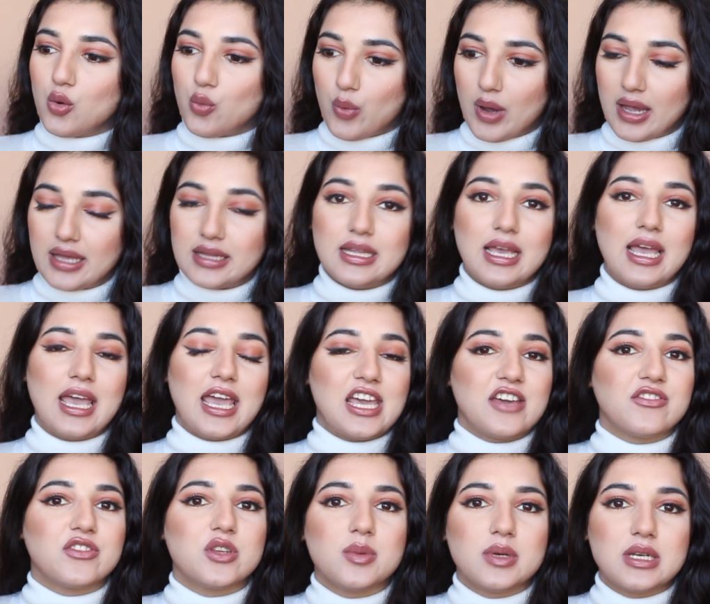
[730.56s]
when
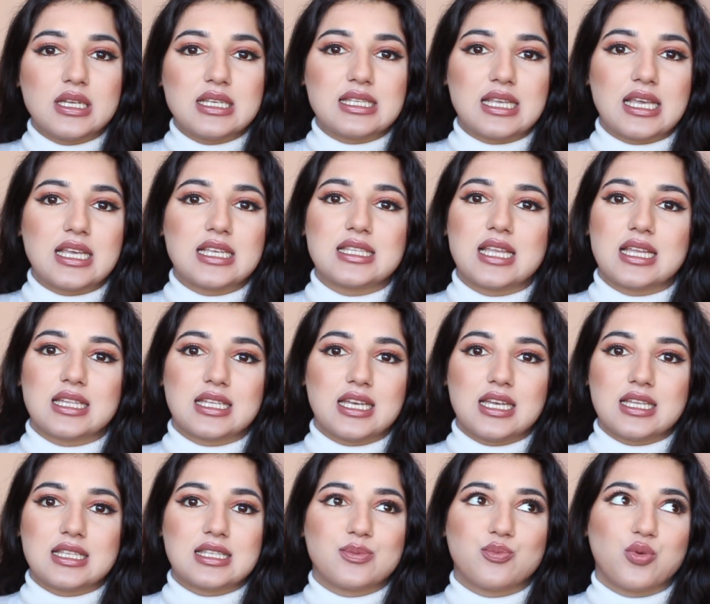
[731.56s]
everybody says that
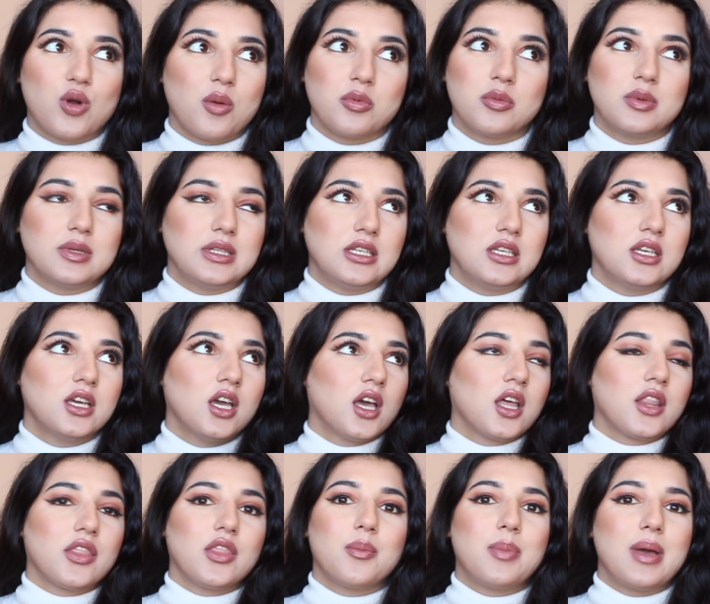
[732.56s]
it's probably
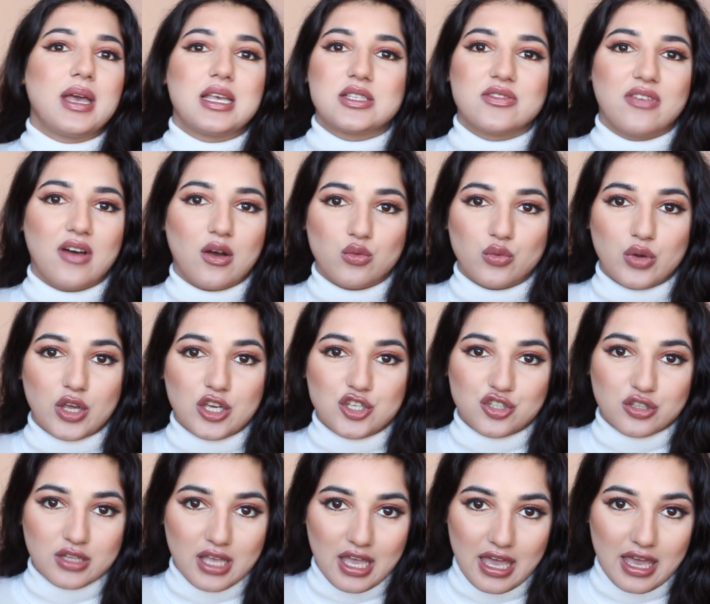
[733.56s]
the best
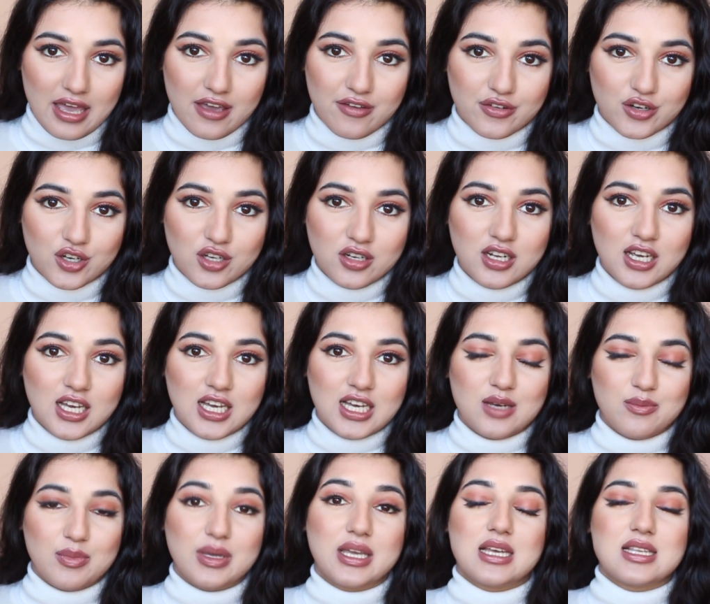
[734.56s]
foundation ever,
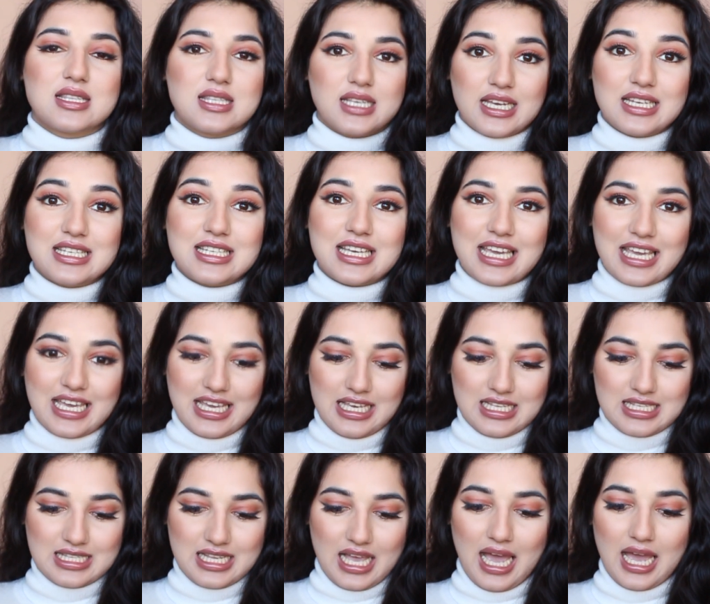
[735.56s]
because it
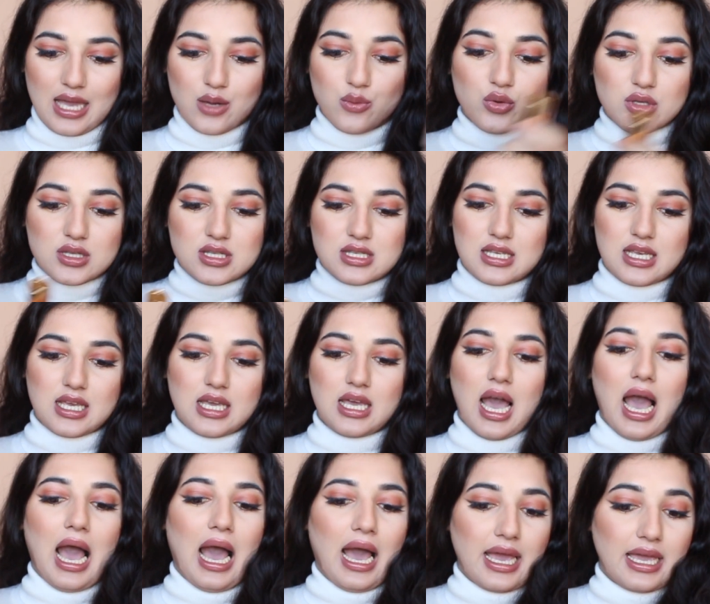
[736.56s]
is. I would
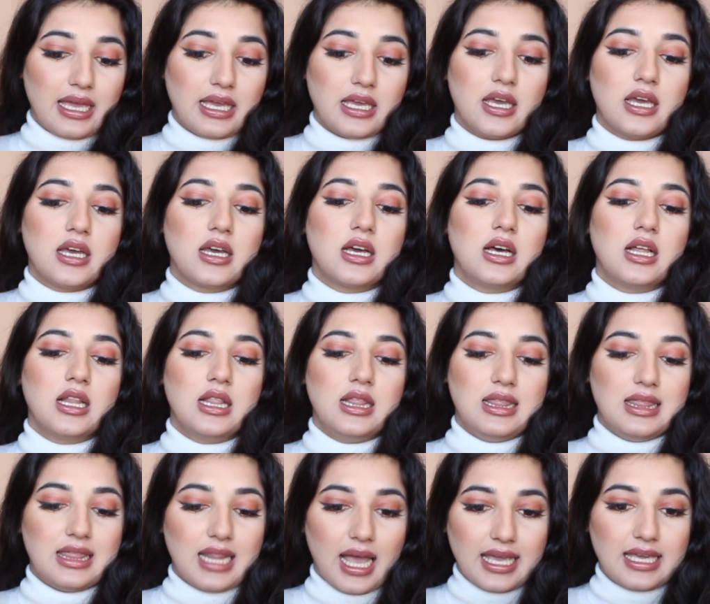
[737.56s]
say I
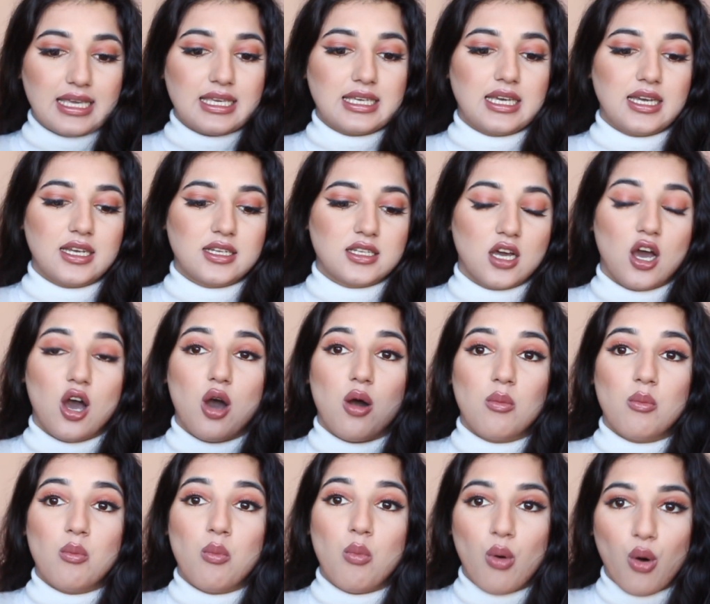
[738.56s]
like it
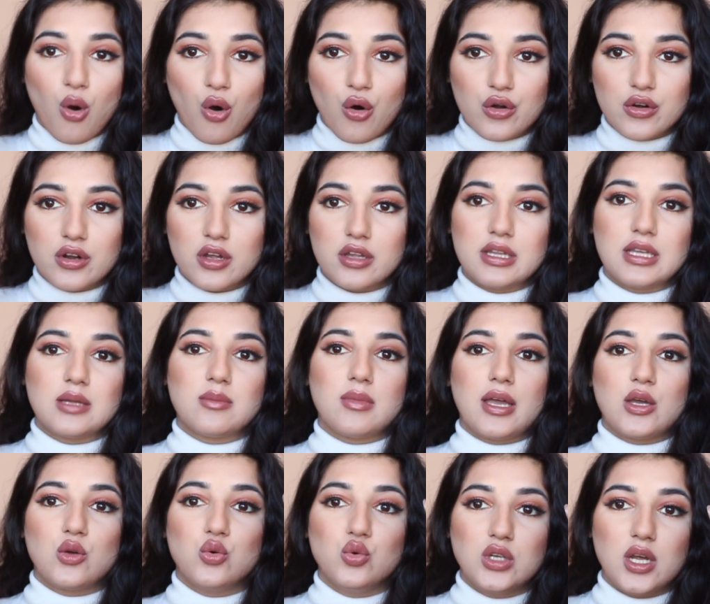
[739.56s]
more than
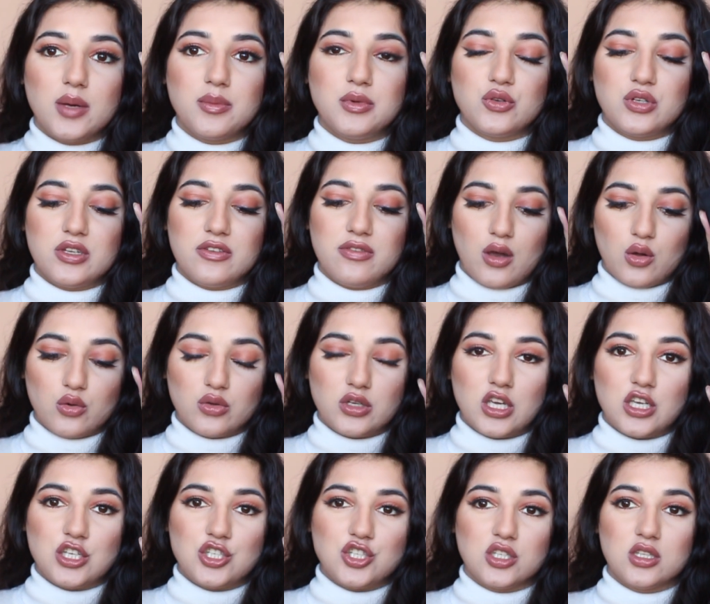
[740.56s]
my Huda Beauty
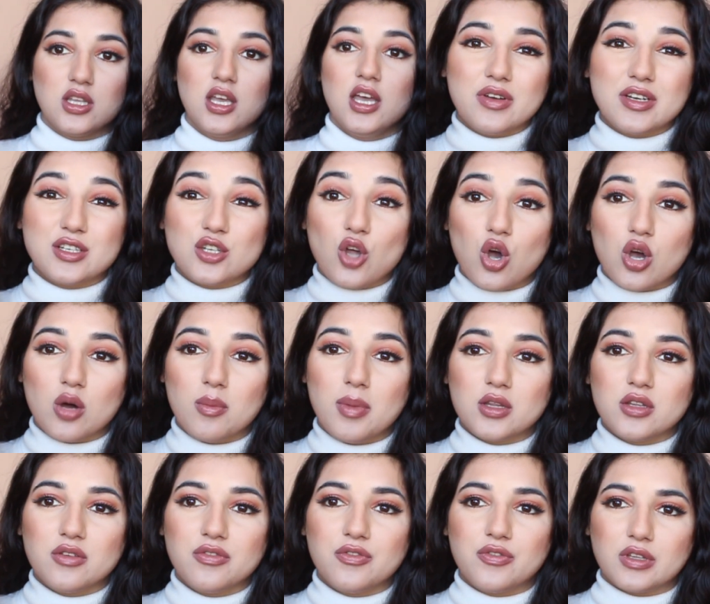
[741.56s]
foundation. If I talk
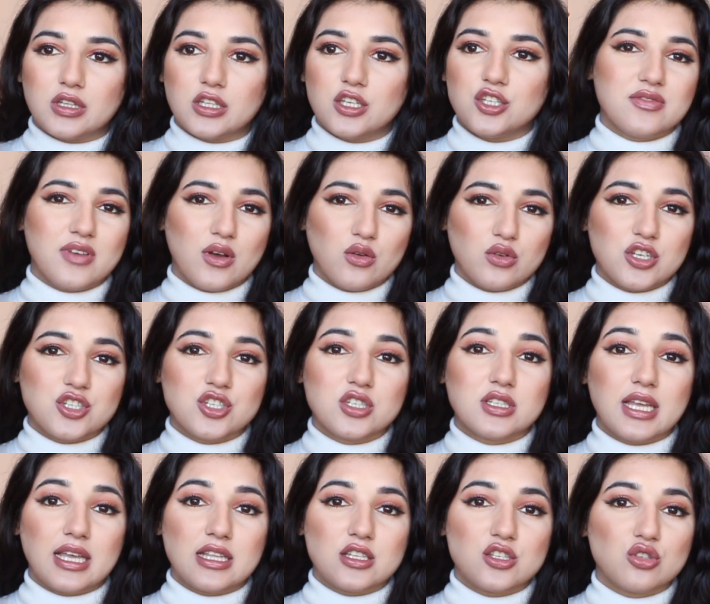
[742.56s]
about the finish, foundation
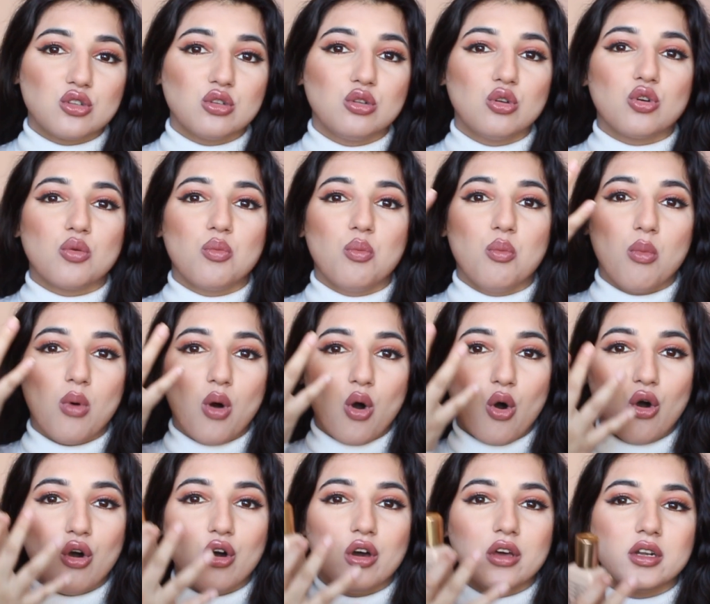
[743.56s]
tends to look
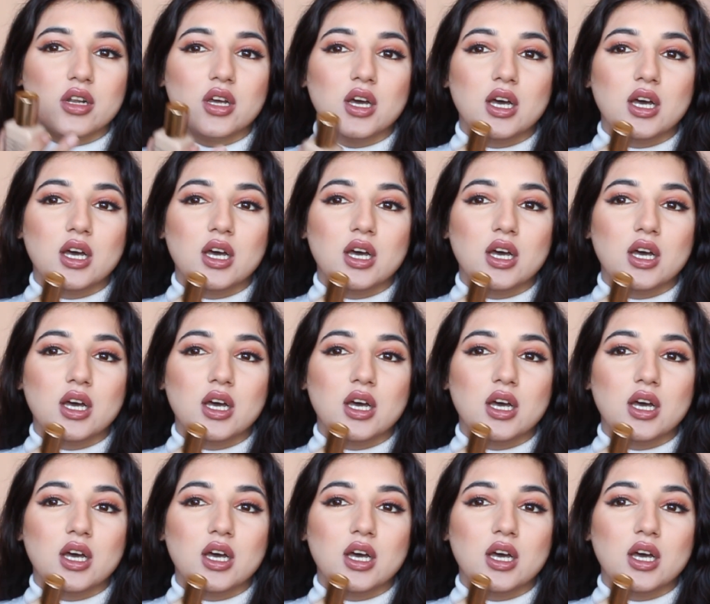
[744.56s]
more